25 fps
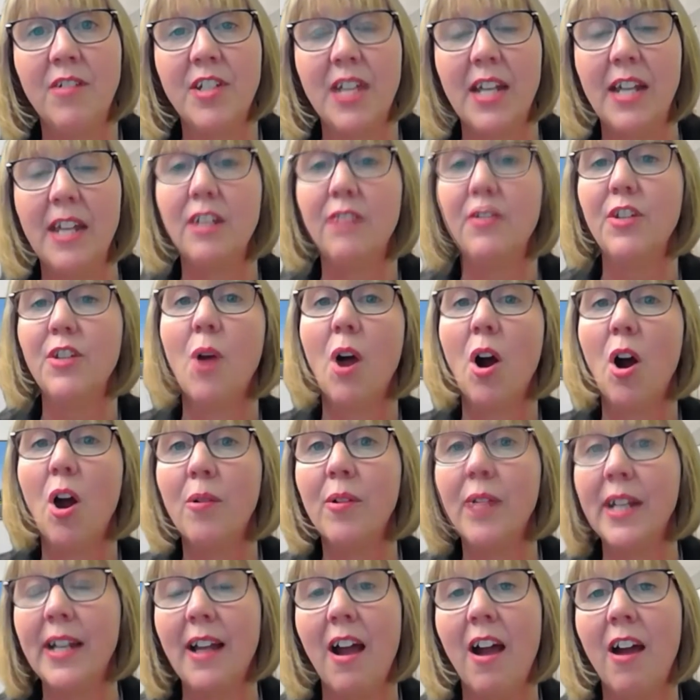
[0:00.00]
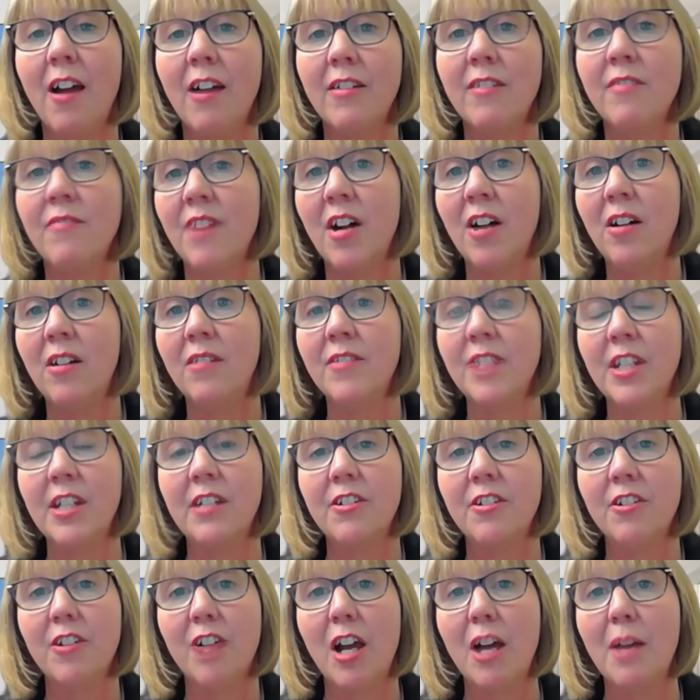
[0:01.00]
And if you already are involved in
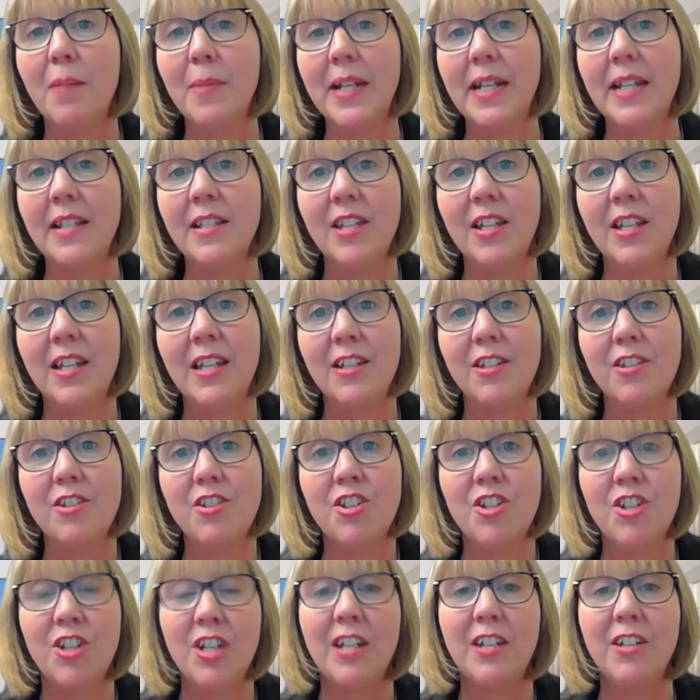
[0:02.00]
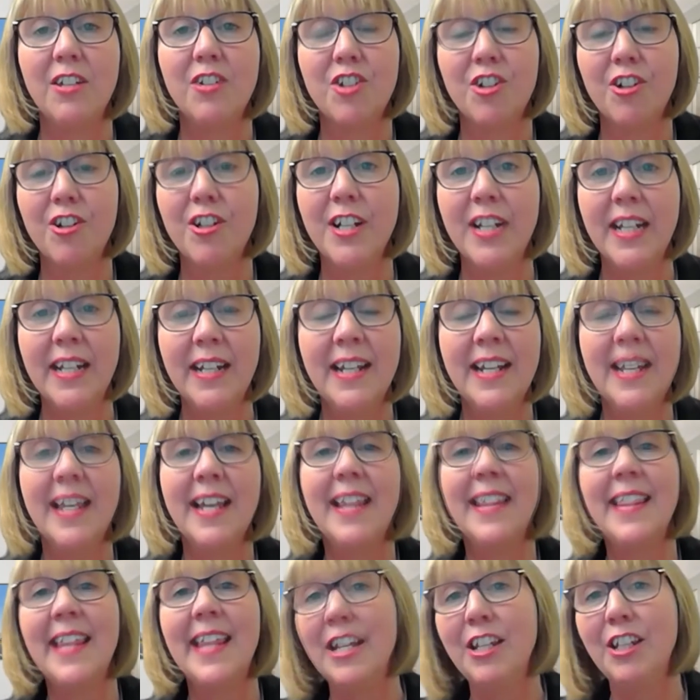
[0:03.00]
your company's ESG journey,
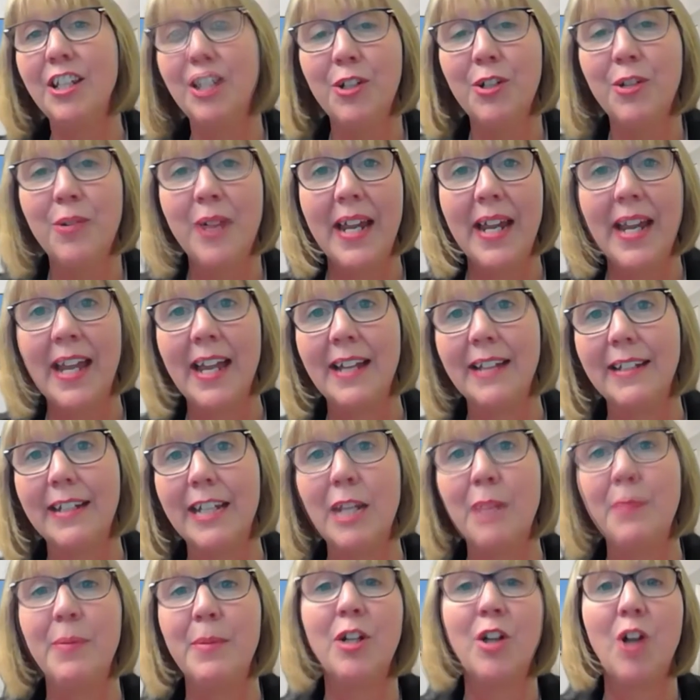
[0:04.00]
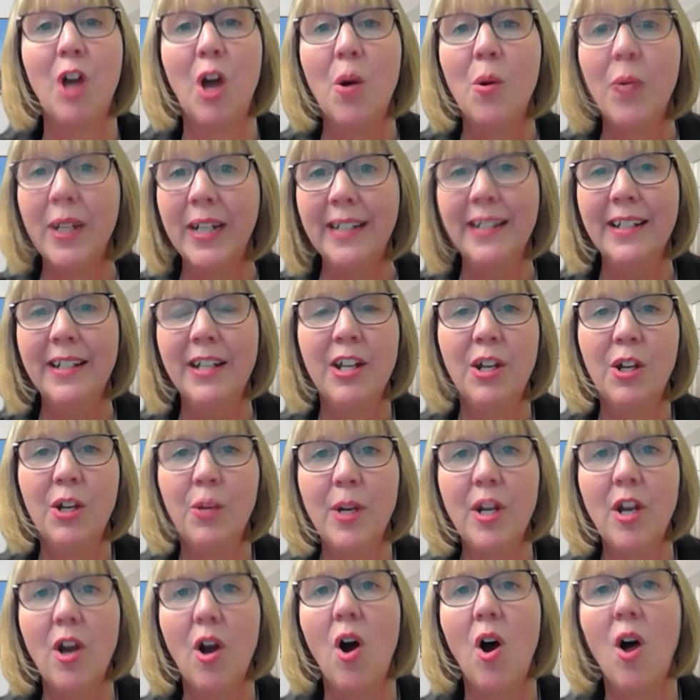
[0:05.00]
thank you and keep it going.
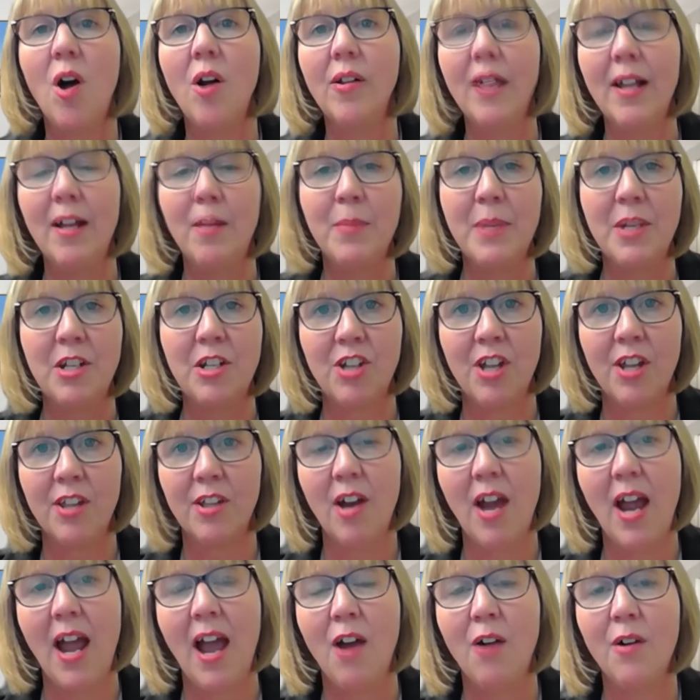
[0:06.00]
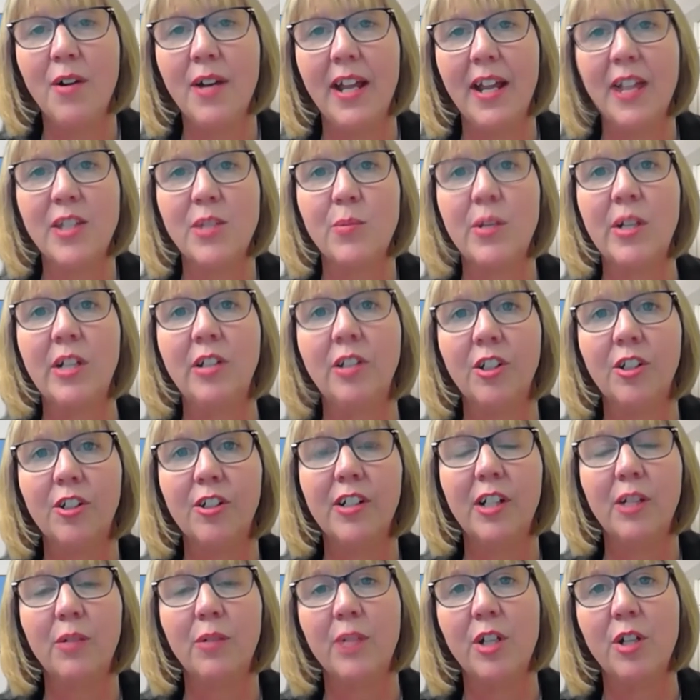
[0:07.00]
We all help each other out as we
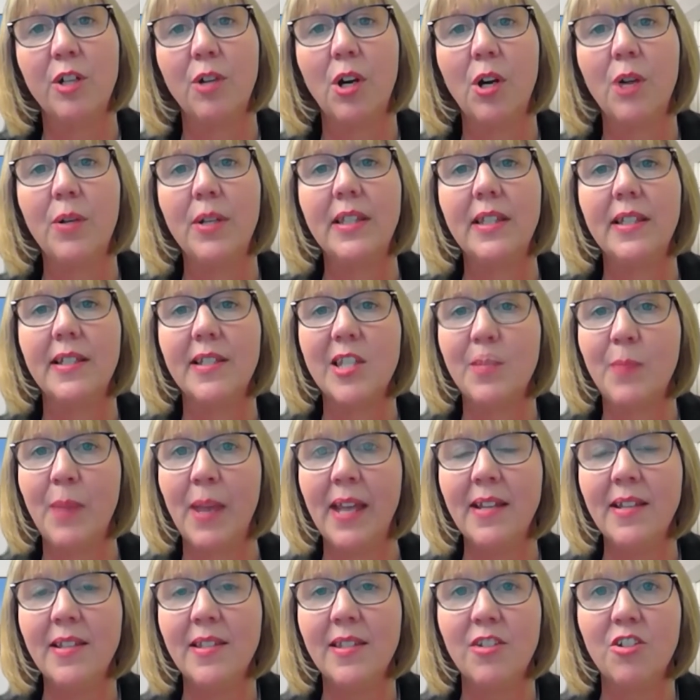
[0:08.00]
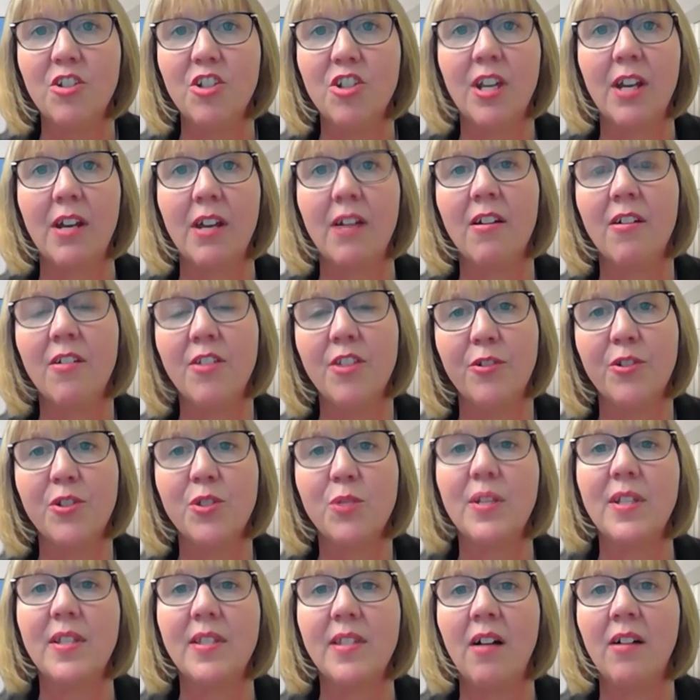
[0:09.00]
learn and we grow in this space and share
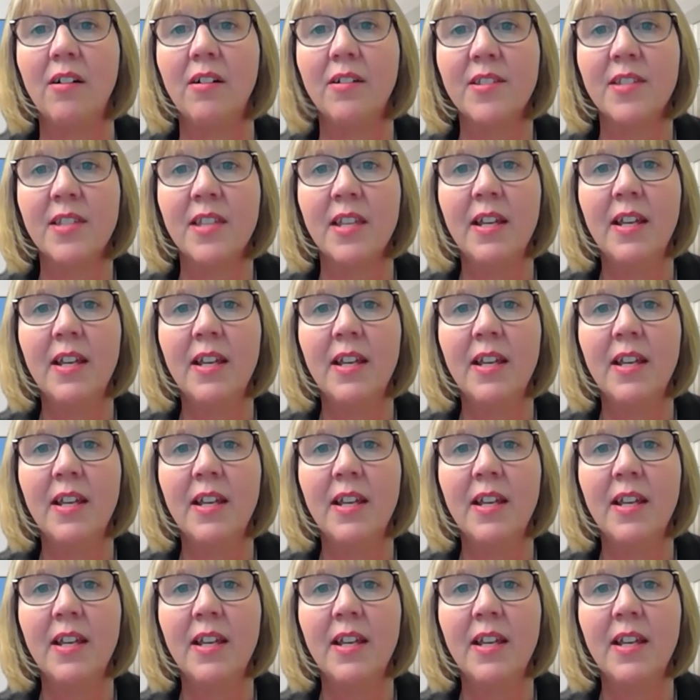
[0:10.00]
those results.